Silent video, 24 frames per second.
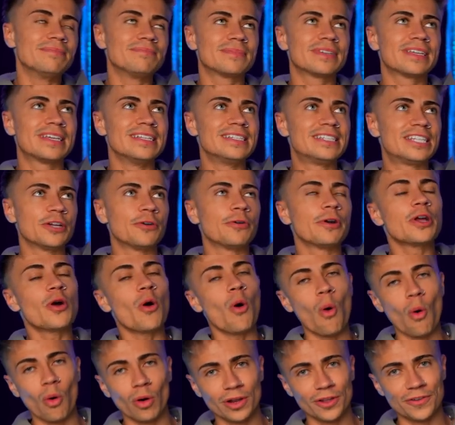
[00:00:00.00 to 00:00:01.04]
considering
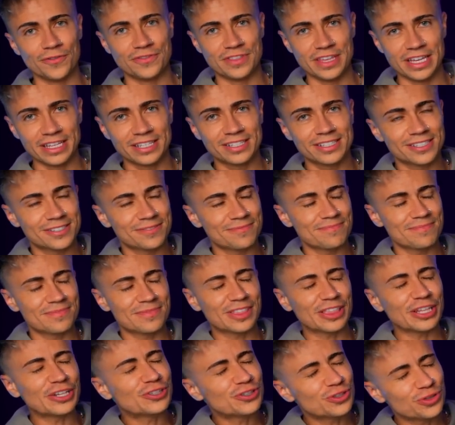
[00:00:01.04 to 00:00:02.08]
all of this,
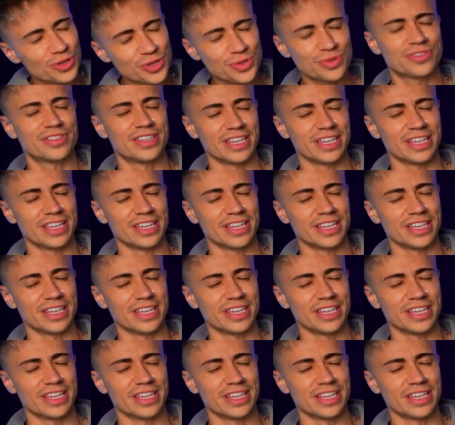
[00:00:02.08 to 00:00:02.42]
the truth